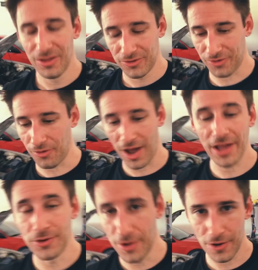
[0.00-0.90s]
So
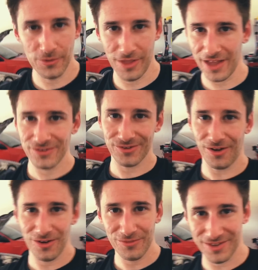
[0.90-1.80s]
I know that's
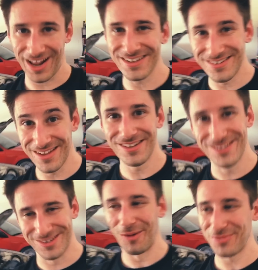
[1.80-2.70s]
solved, and I did
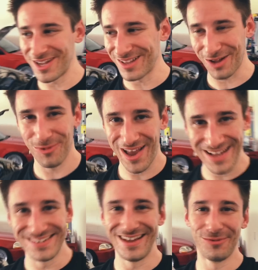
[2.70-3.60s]
something. Like what
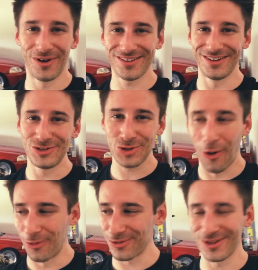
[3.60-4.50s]
I did wasn't
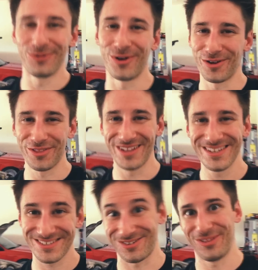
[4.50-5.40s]
totally
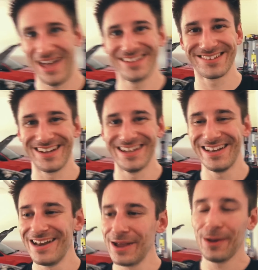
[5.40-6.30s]
worthless, so that's
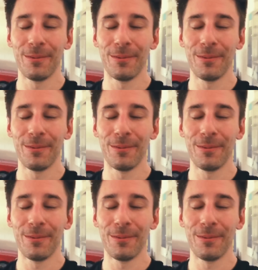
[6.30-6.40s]
good.